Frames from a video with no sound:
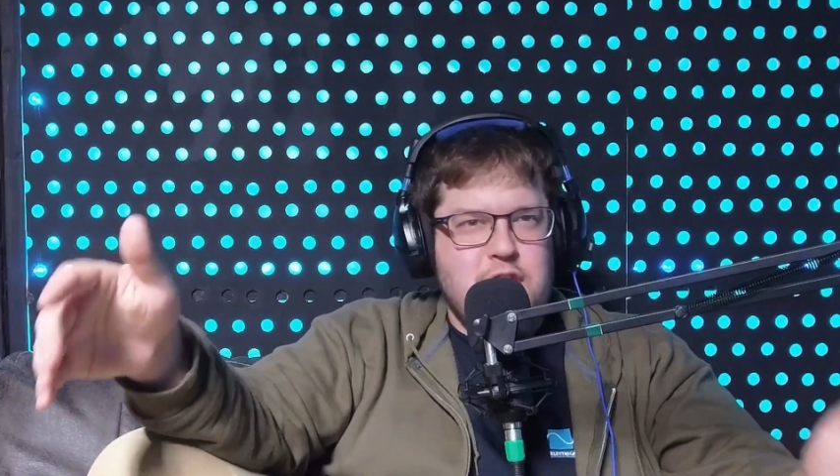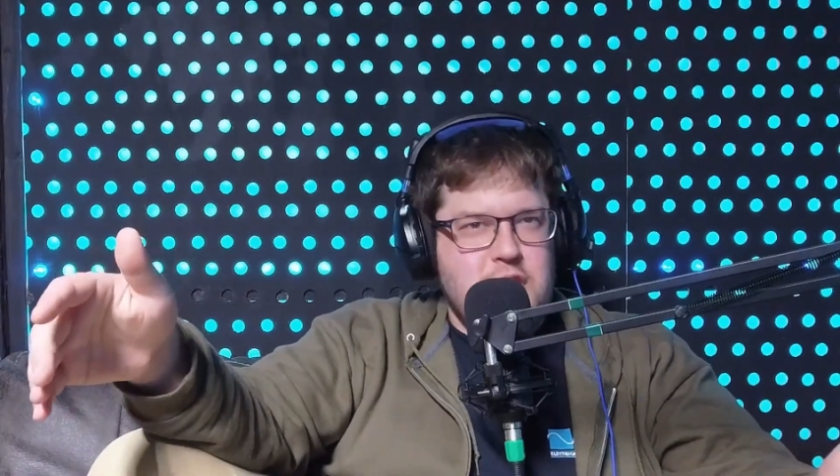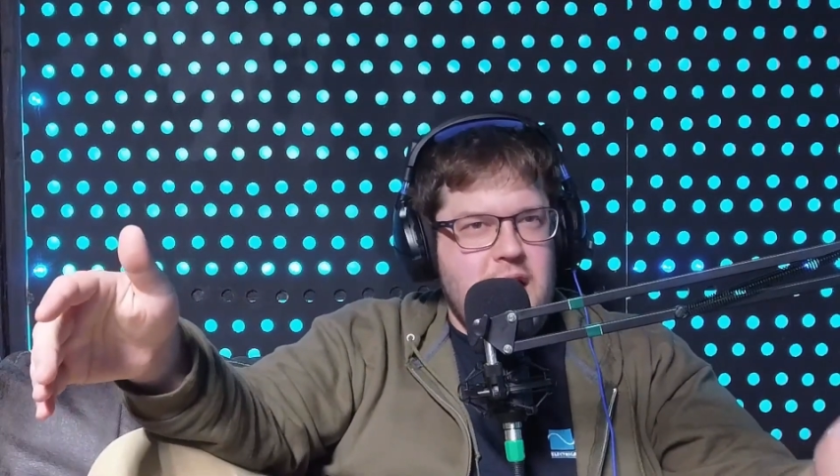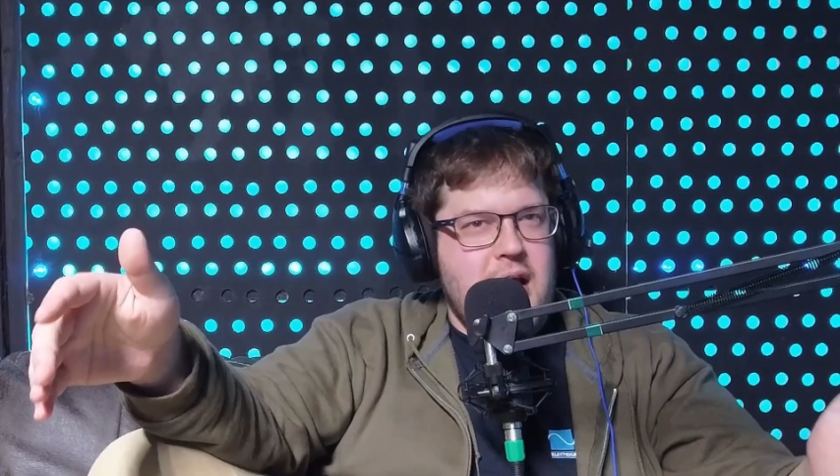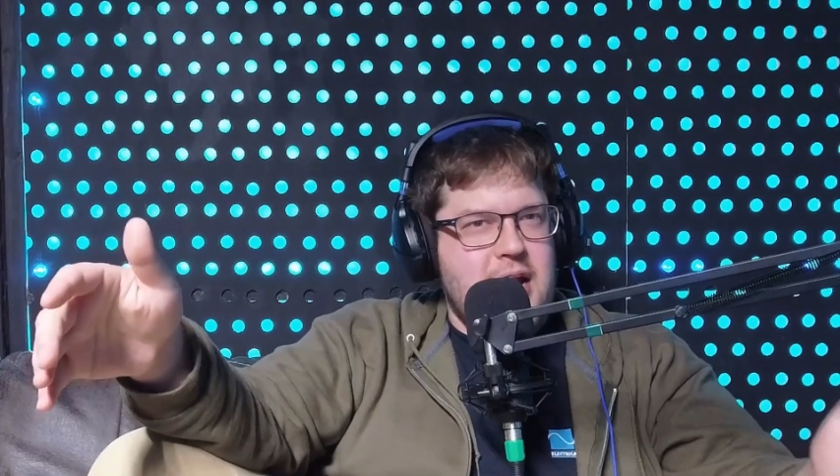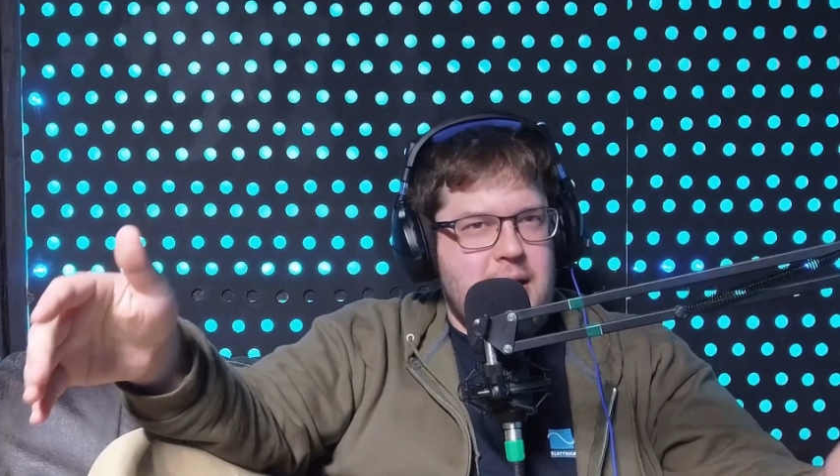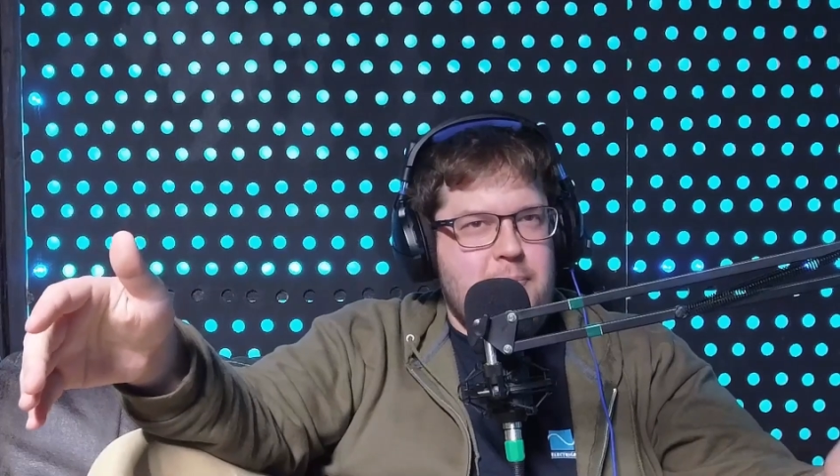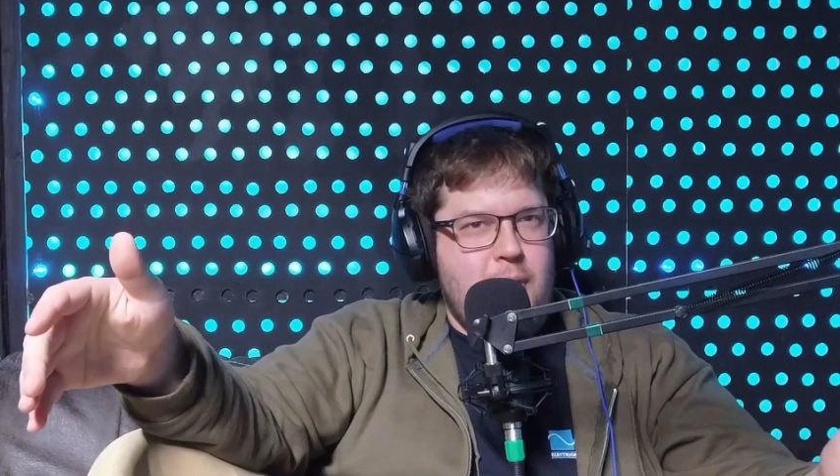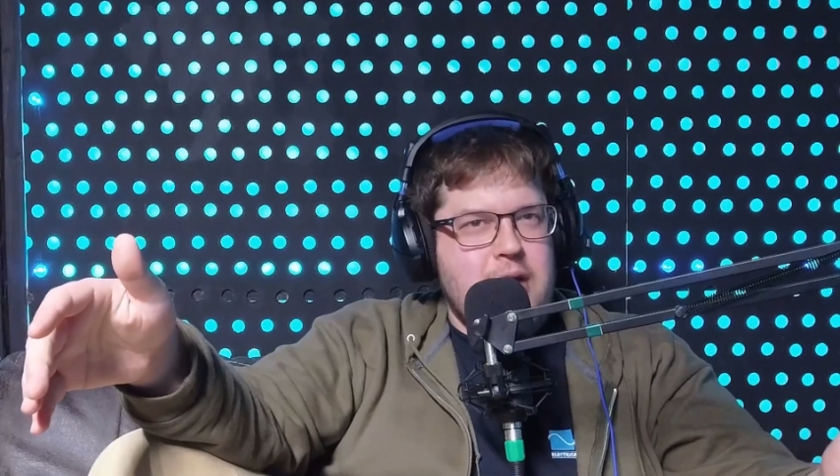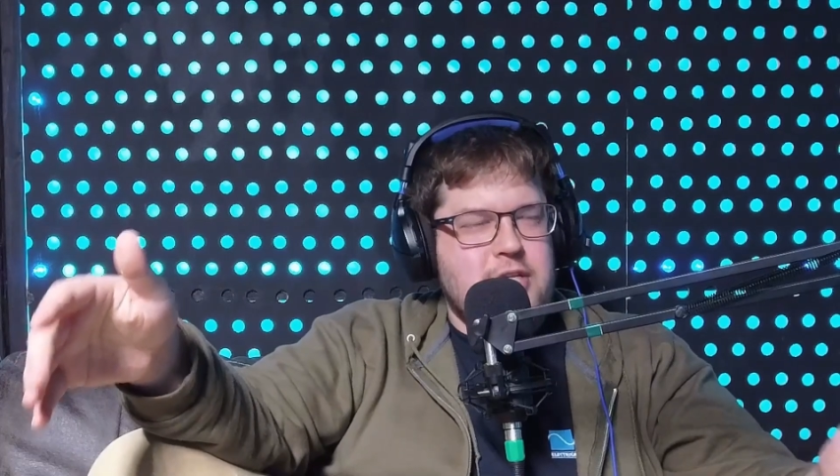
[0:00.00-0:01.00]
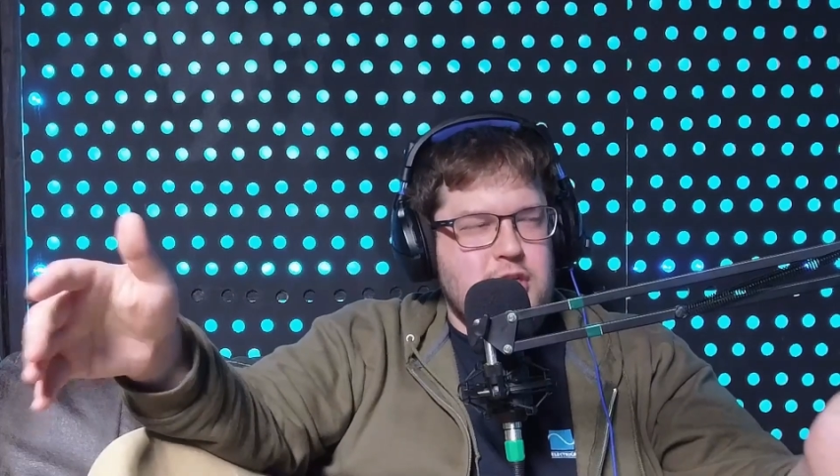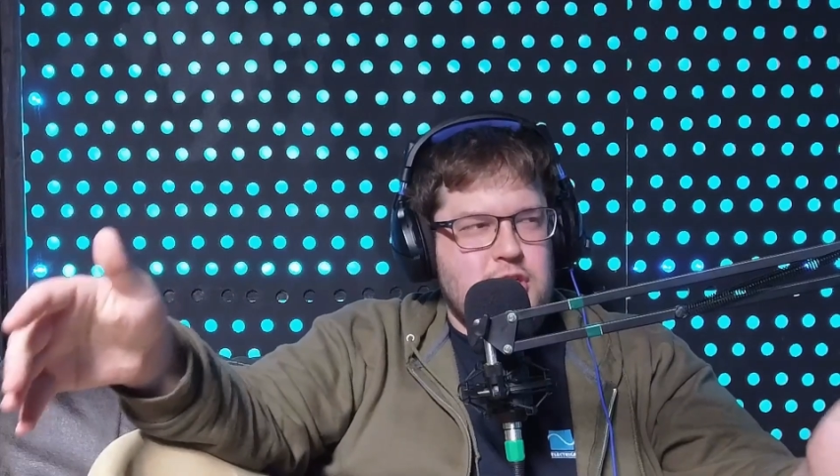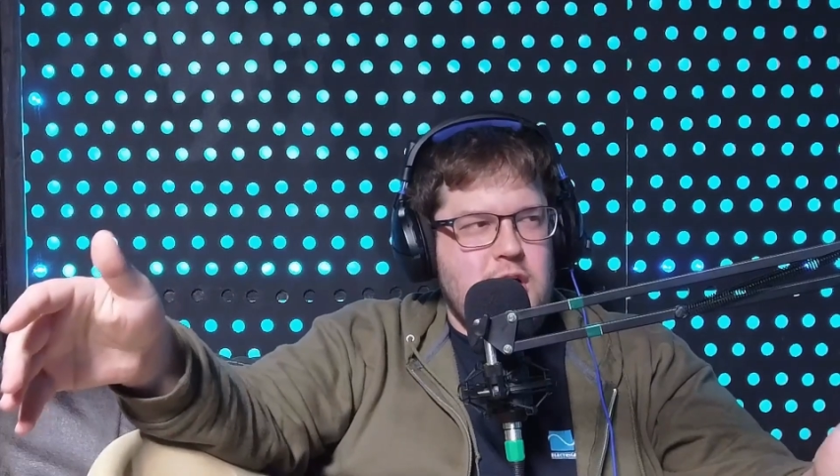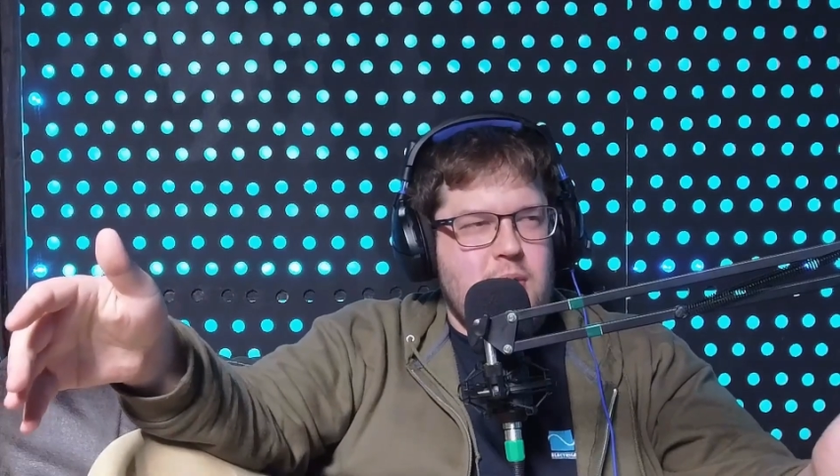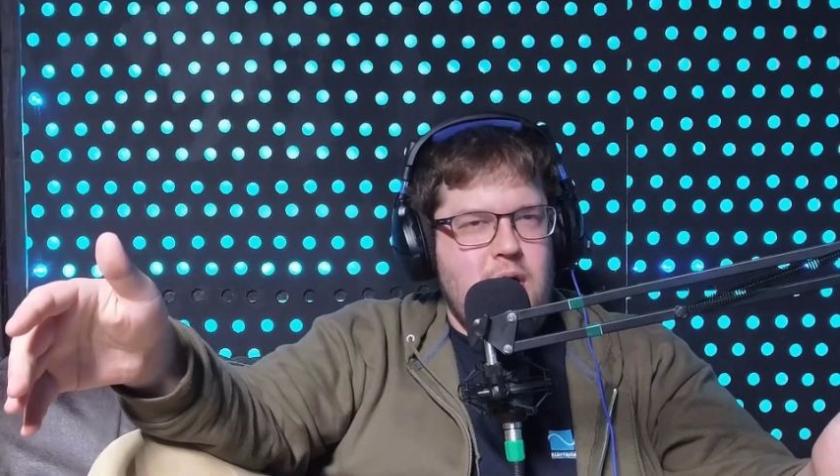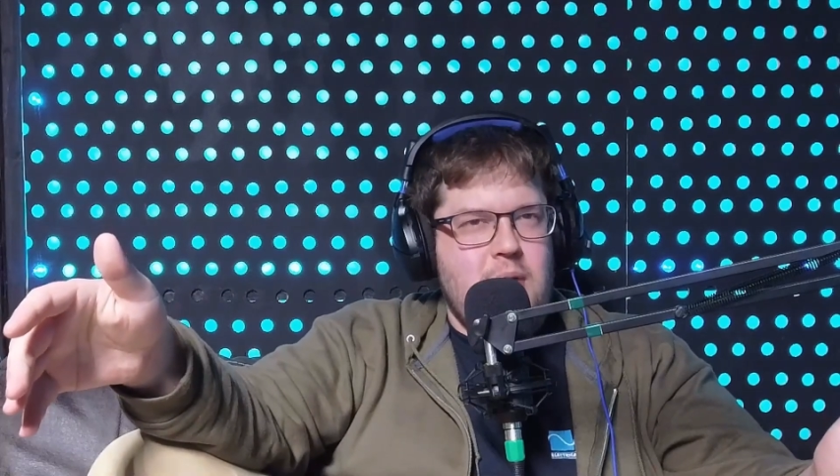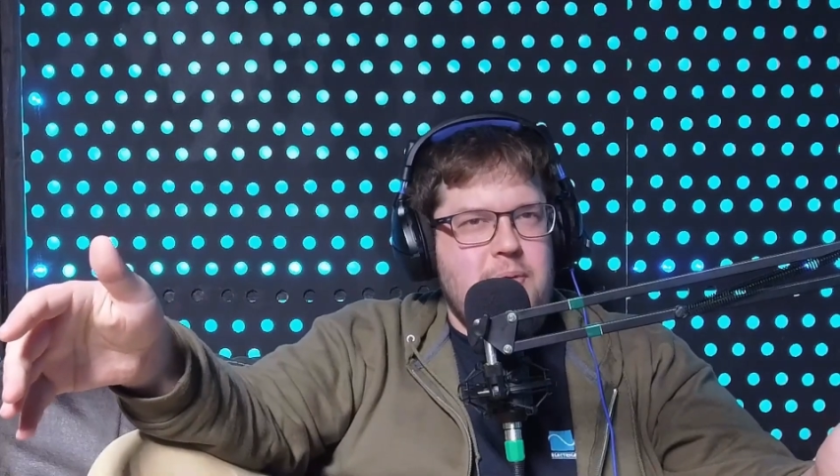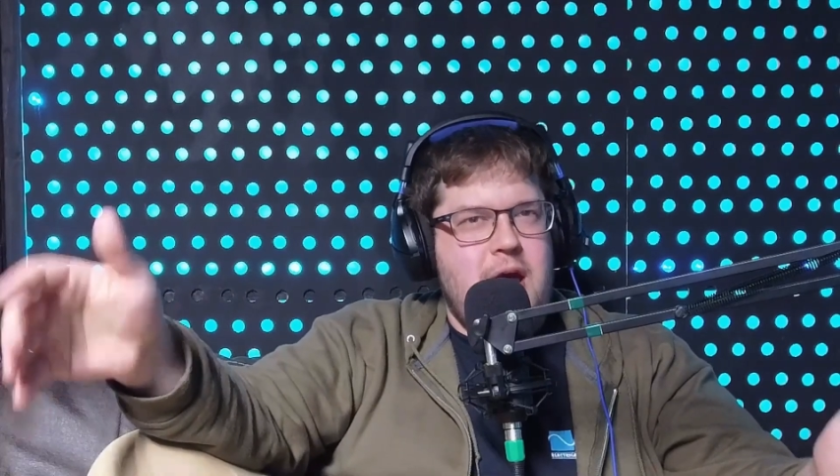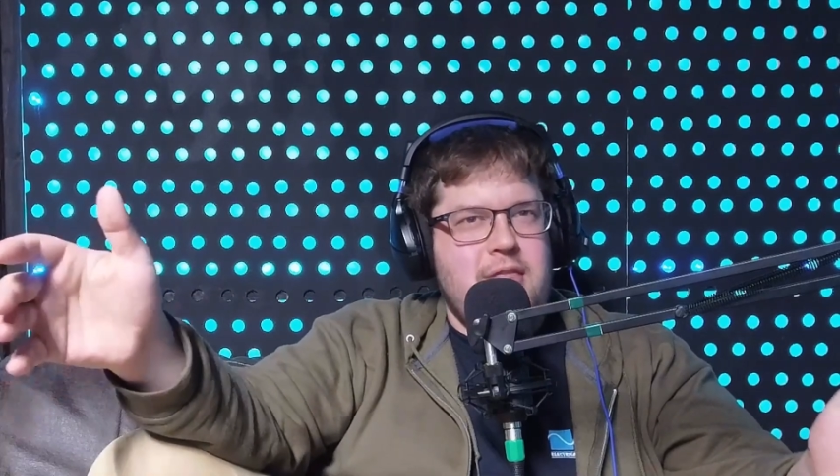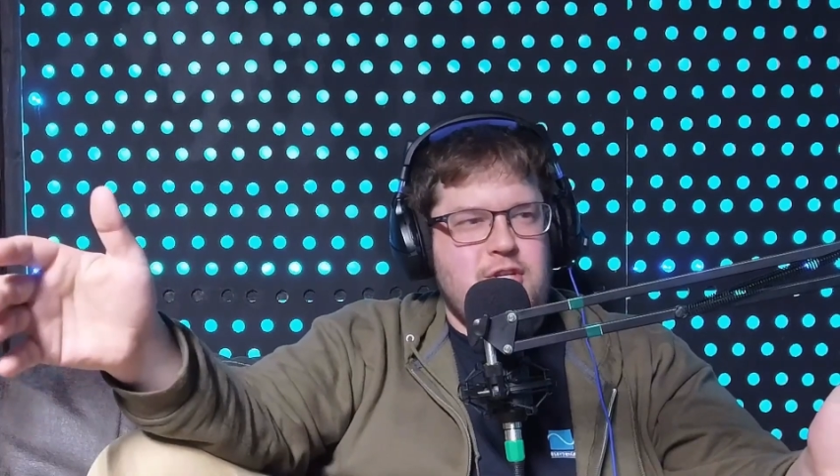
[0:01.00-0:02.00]
A Jedi and an apprentice show up,
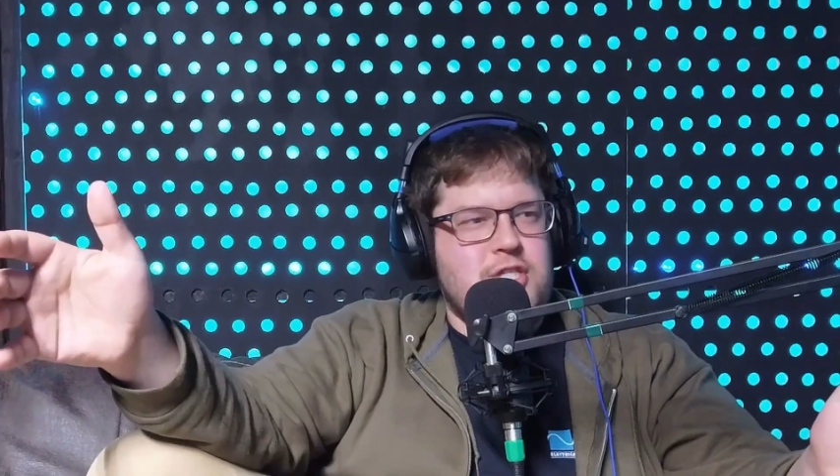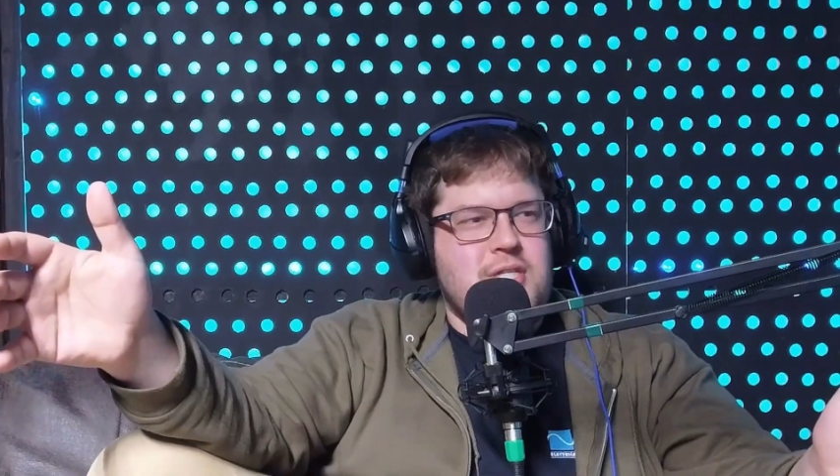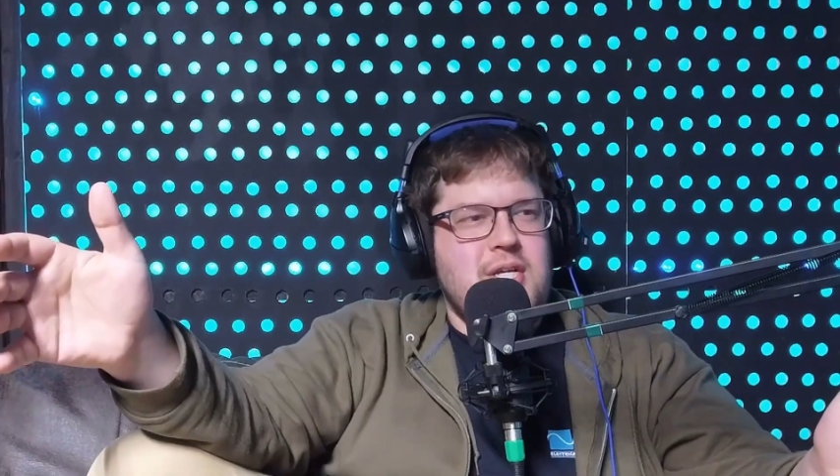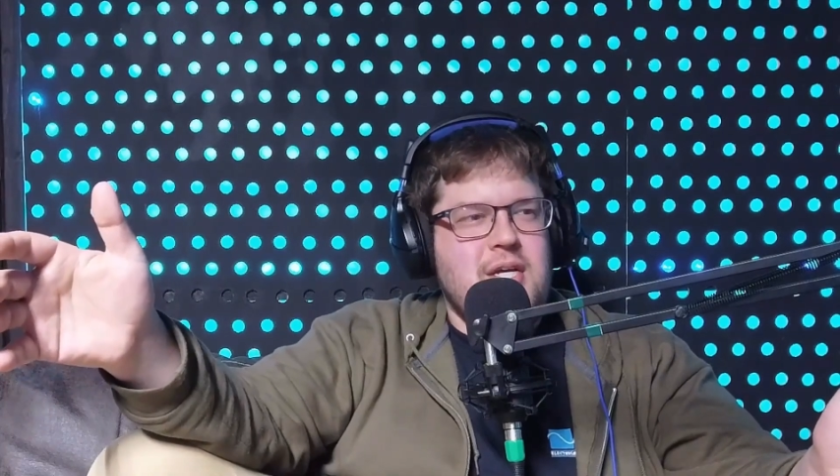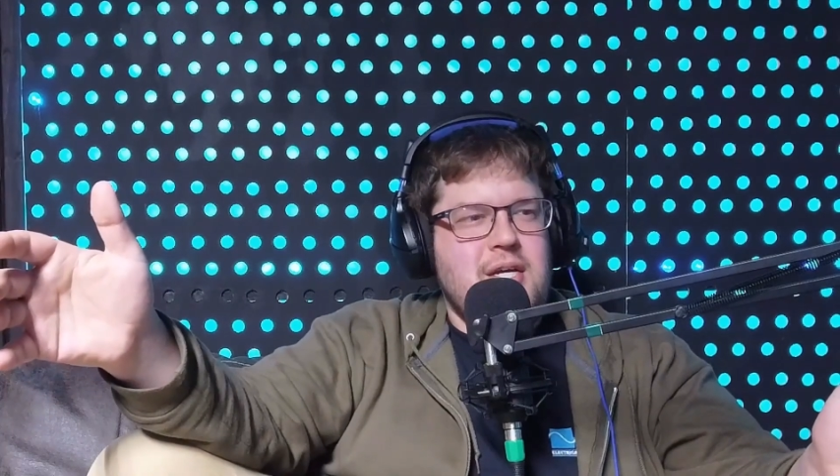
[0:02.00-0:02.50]
and just